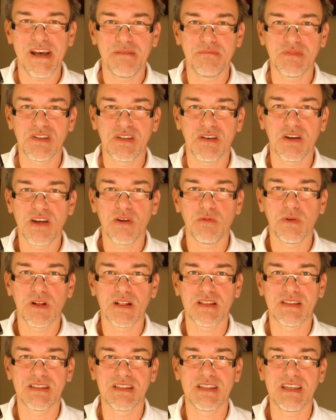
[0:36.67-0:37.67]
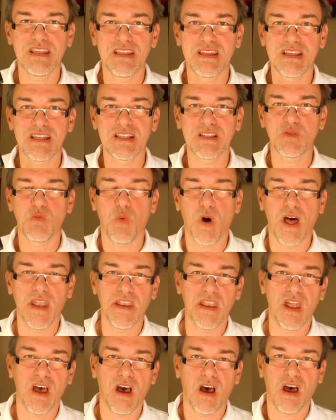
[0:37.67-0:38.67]
So you will see this
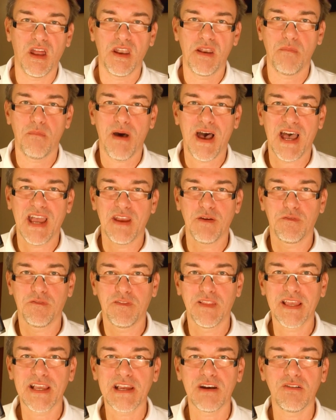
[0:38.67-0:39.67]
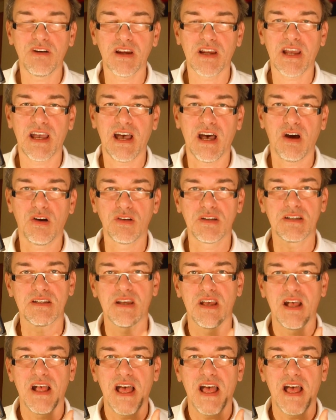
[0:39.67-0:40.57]
one on my Flickr account